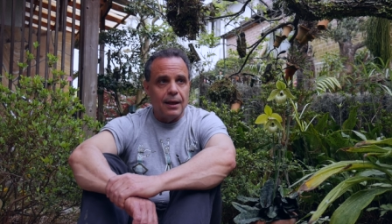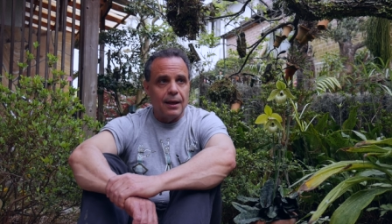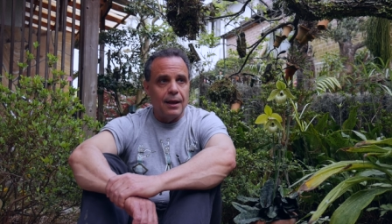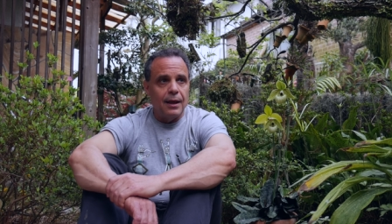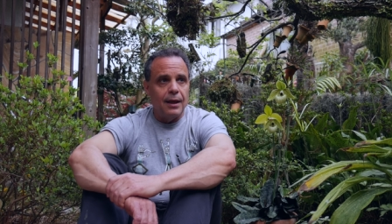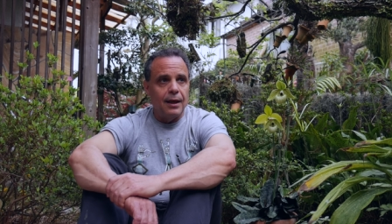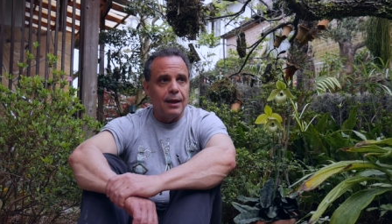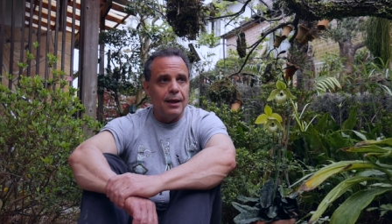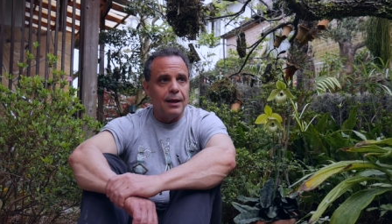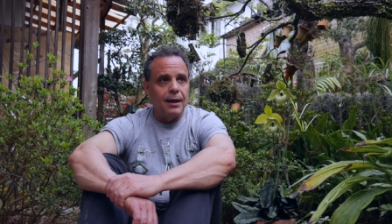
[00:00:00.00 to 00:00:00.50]

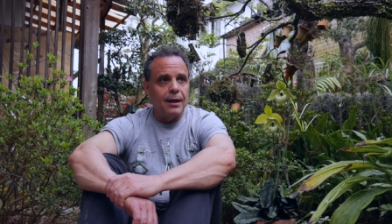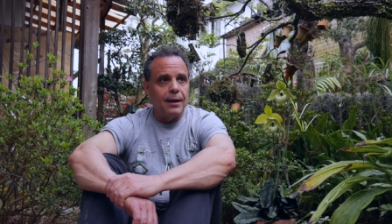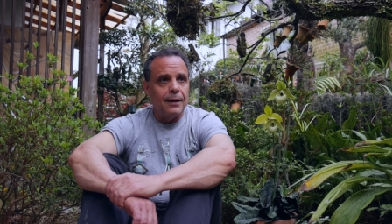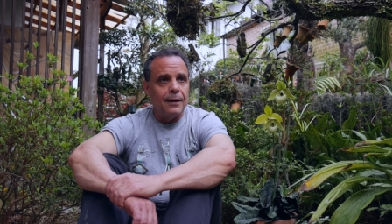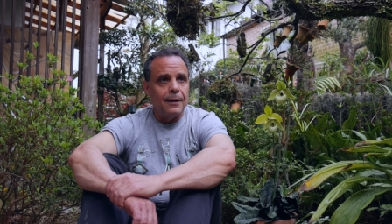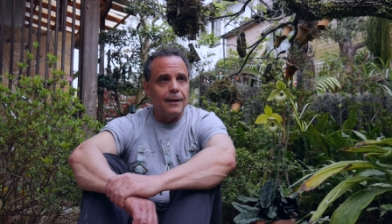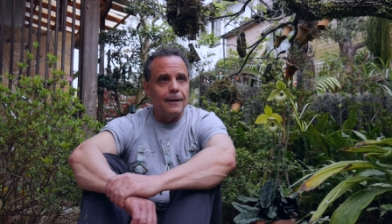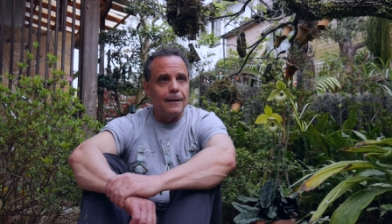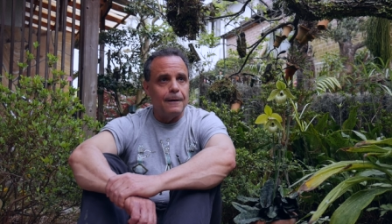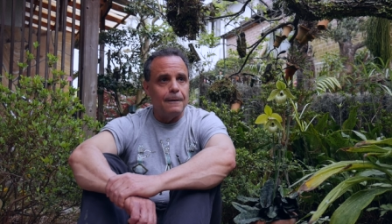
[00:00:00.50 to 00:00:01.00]
And
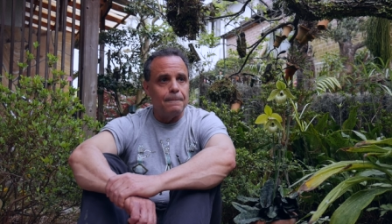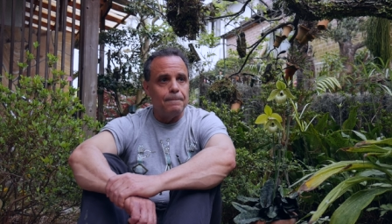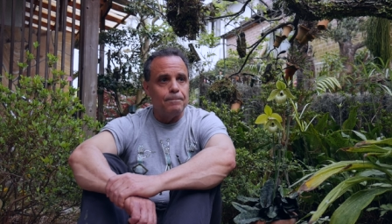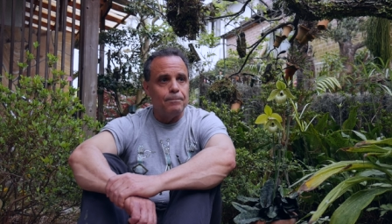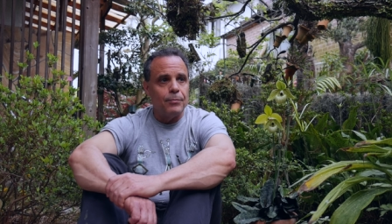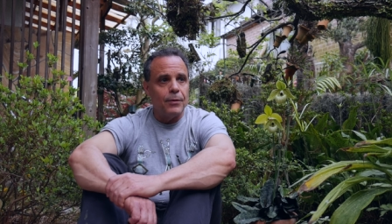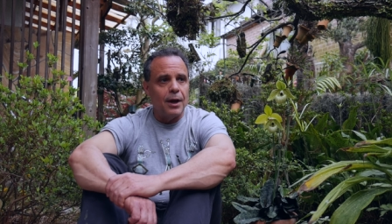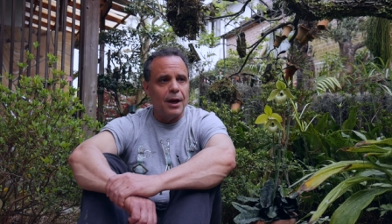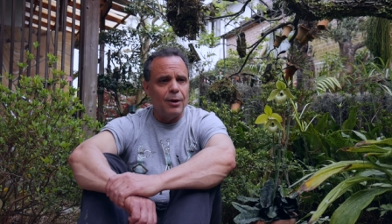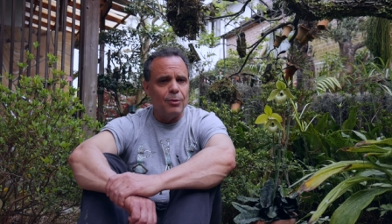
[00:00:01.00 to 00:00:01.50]
I
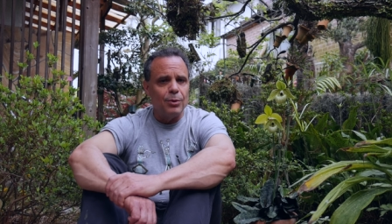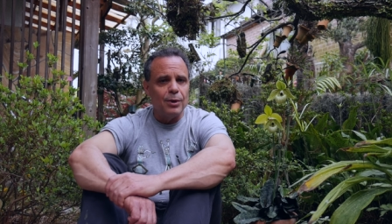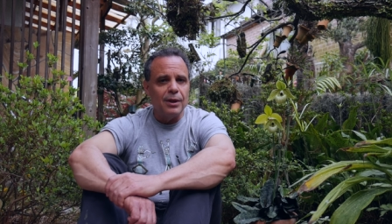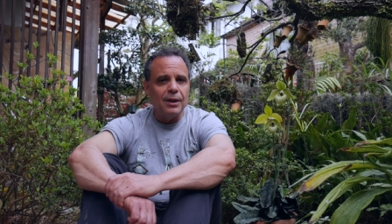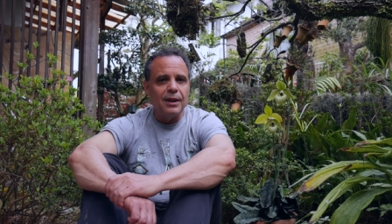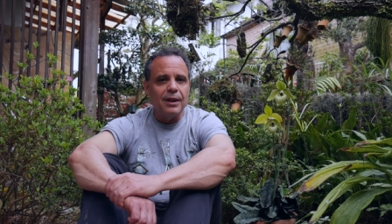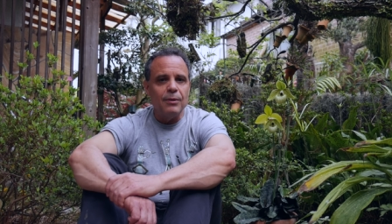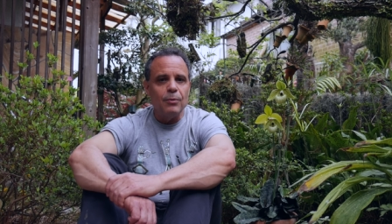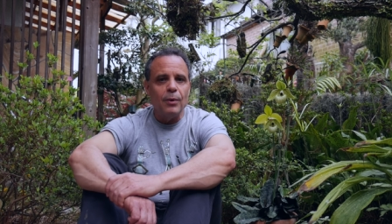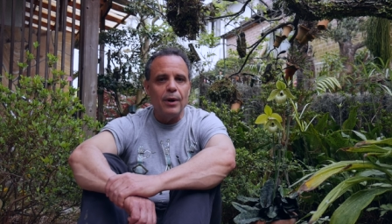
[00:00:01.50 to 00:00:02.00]

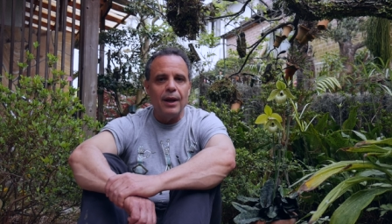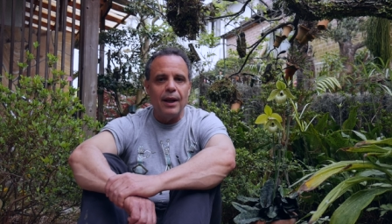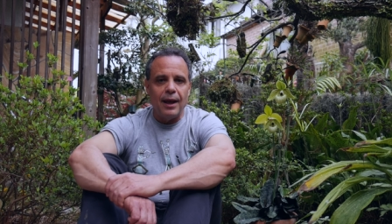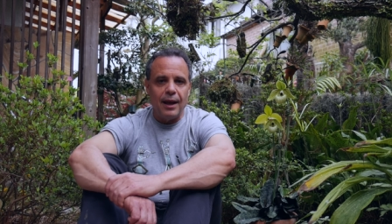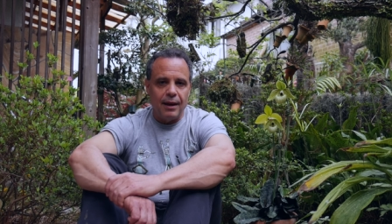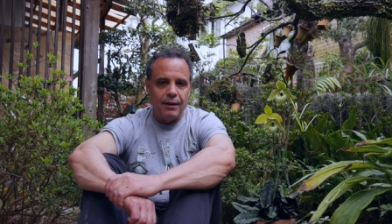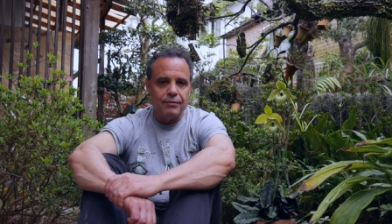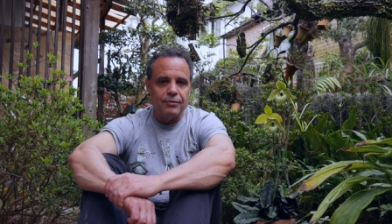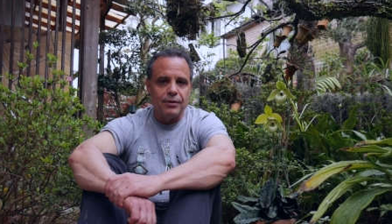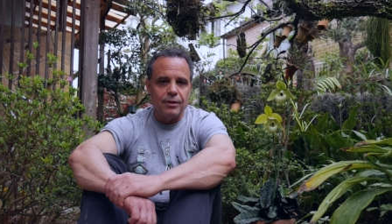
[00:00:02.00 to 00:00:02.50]
really went
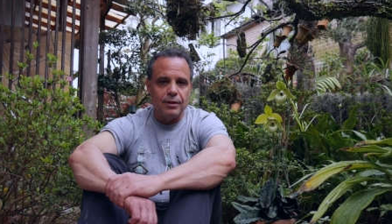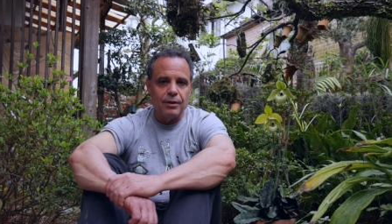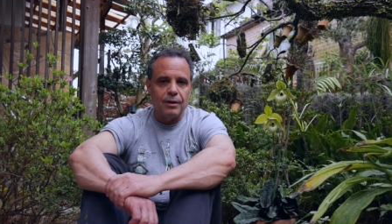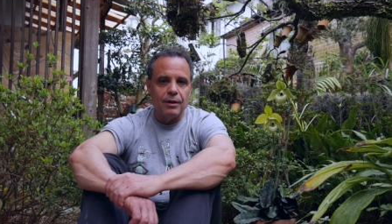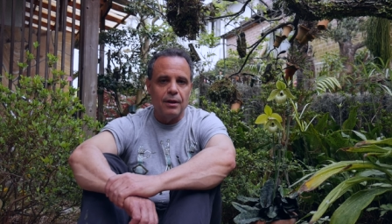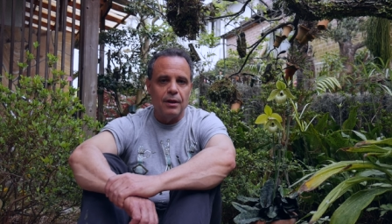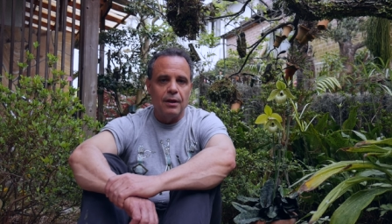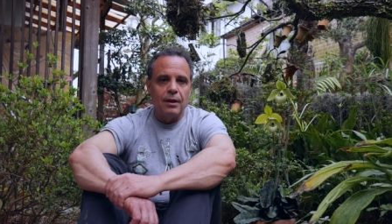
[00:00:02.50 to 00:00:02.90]
after